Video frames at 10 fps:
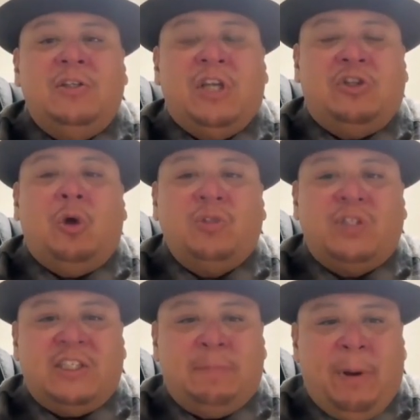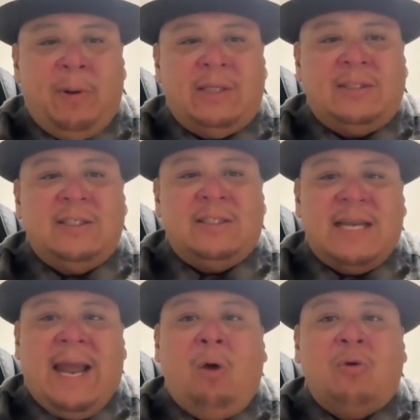did those experiences
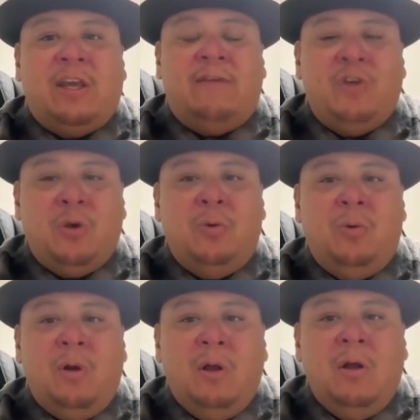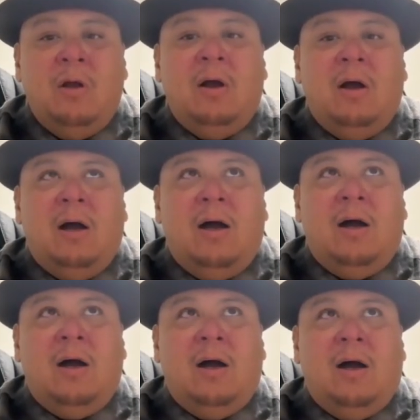now give you
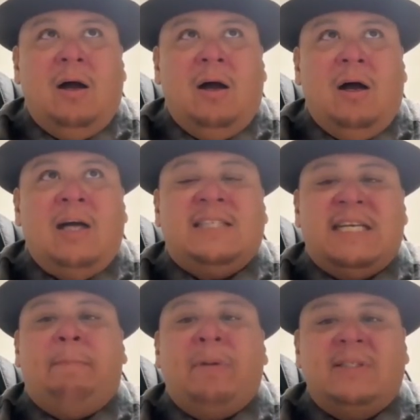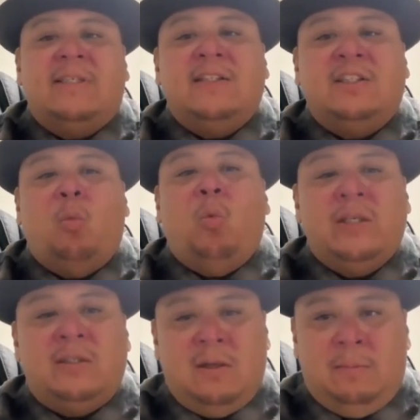a deepened sense of
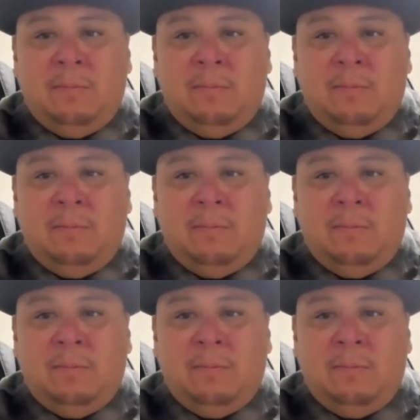wisdom?